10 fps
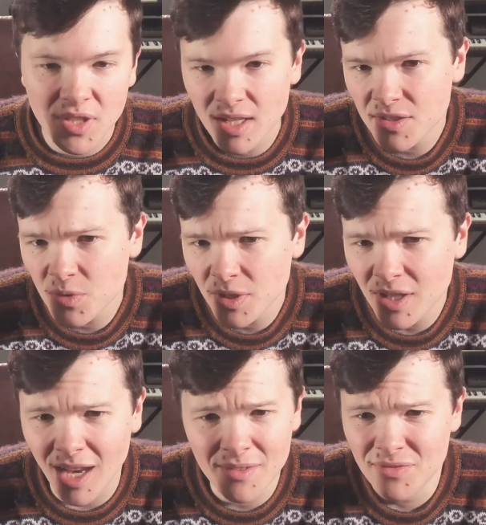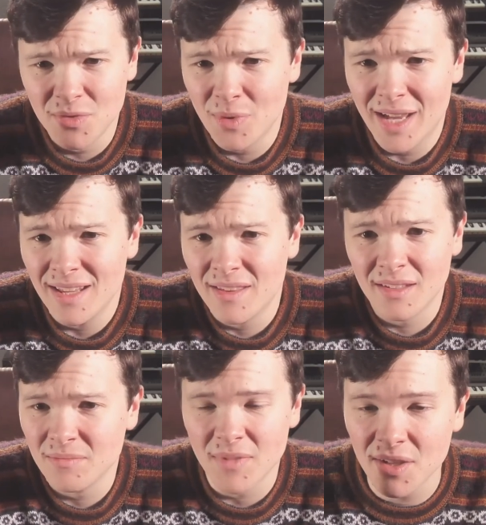And it's I didn't do
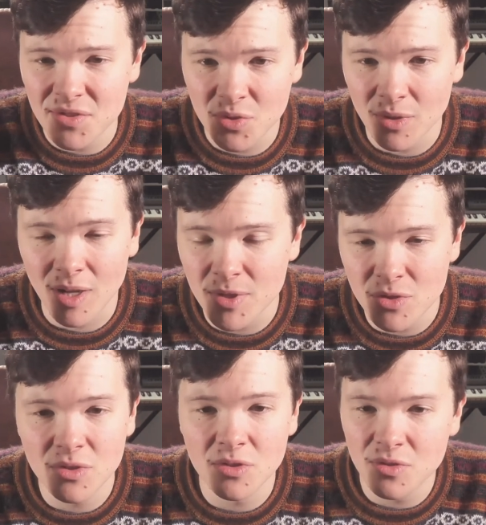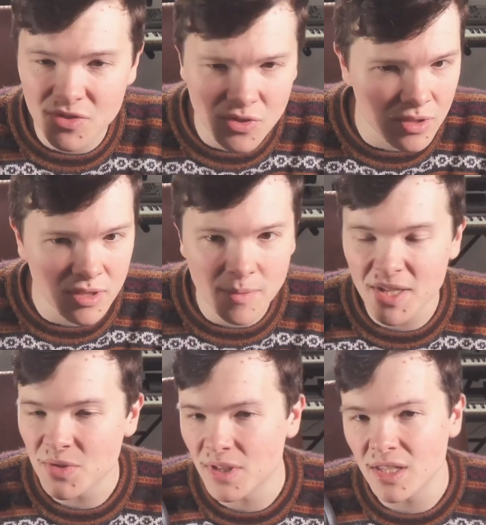anything else to it. I mean, you could certainly
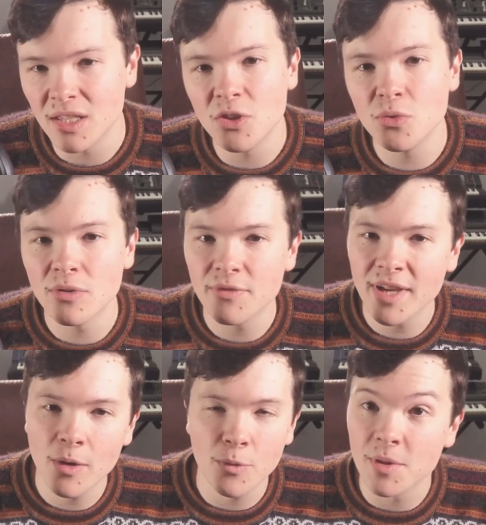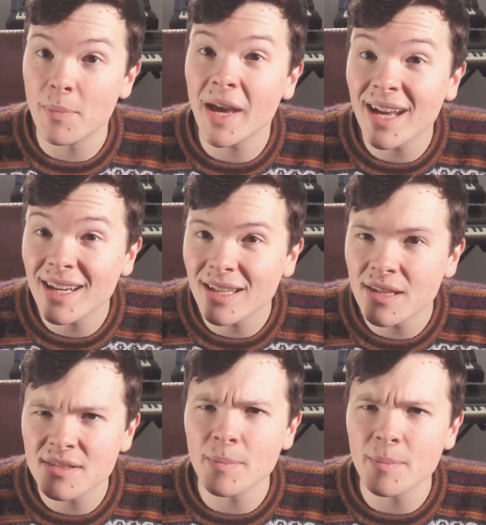mess with the EQ of that, where the panning is.